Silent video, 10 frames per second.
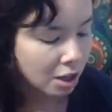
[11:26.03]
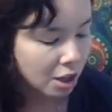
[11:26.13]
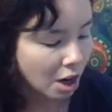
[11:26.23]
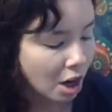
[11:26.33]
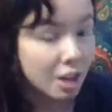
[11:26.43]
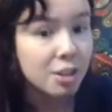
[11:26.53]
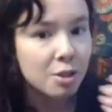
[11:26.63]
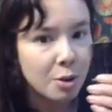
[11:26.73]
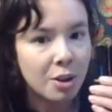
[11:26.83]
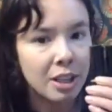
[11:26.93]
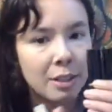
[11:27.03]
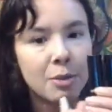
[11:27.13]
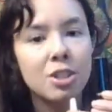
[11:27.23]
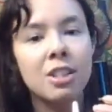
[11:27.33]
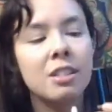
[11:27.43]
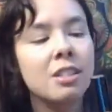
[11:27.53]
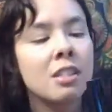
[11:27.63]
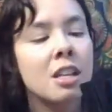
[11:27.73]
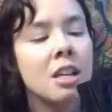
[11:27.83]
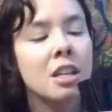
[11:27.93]
contouring, which
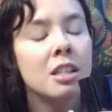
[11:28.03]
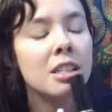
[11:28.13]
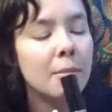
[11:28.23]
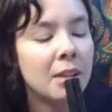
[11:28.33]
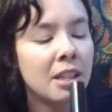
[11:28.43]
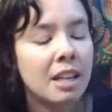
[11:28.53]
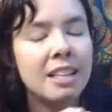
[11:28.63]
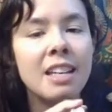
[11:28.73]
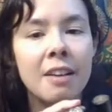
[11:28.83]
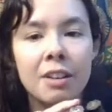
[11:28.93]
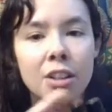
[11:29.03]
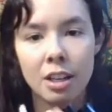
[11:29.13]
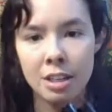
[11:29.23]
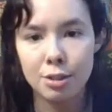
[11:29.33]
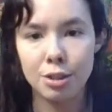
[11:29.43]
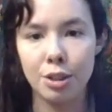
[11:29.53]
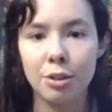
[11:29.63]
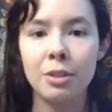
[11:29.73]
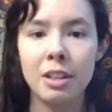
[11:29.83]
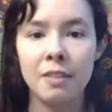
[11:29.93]
is something that I never thought I'd
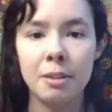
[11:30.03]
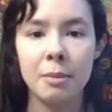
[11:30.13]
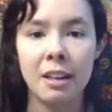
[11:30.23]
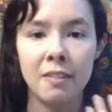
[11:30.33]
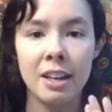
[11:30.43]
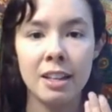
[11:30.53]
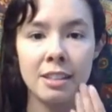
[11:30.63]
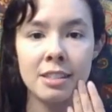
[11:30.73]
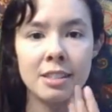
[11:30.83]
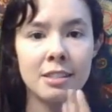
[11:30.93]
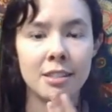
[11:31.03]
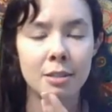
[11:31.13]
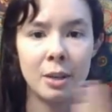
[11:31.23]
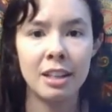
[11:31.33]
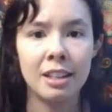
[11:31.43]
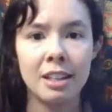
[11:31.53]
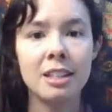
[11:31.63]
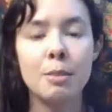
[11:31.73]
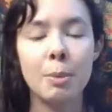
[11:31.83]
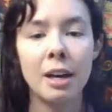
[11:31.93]
do given my face the way it
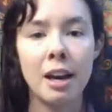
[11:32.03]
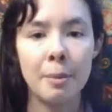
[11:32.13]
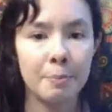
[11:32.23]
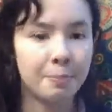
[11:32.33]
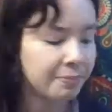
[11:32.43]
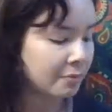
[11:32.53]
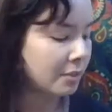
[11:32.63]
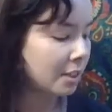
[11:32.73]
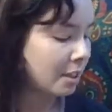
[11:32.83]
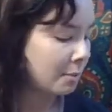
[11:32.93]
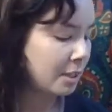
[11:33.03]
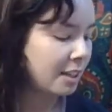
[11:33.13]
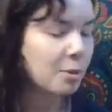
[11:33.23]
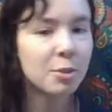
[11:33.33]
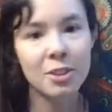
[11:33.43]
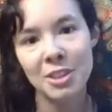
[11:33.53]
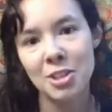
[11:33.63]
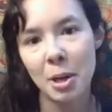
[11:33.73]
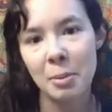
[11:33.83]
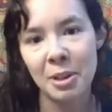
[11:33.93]
is, but I'm getting older
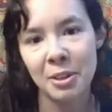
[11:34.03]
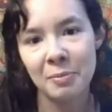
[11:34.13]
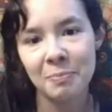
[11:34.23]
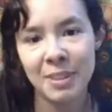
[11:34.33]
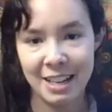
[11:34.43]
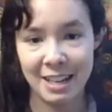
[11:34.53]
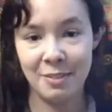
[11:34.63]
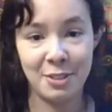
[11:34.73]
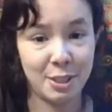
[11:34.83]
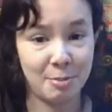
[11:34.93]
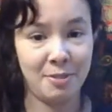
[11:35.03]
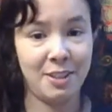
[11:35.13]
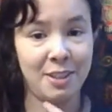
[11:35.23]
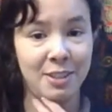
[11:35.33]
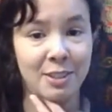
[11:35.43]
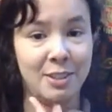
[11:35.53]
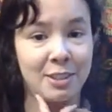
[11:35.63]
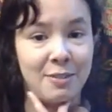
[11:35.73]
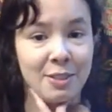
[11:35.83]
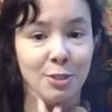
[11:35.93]
and chubbier, and I have a chubby face and I
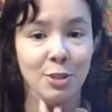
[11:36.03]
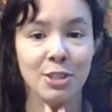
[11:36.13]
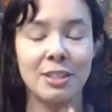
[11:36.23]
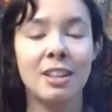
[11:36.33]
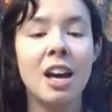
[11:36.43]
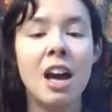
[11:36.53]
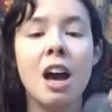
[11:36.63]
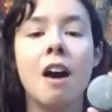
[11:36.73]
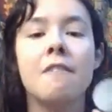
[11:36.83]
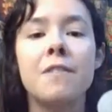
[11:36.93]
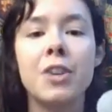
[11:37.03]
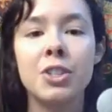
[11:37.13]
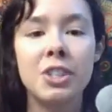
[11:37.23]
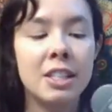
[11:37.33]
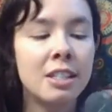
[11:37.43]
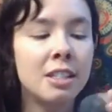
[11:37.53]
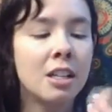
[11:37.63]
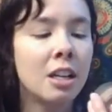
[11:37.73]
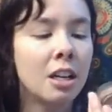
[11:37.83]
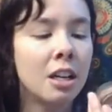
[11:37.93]
have this chin, versus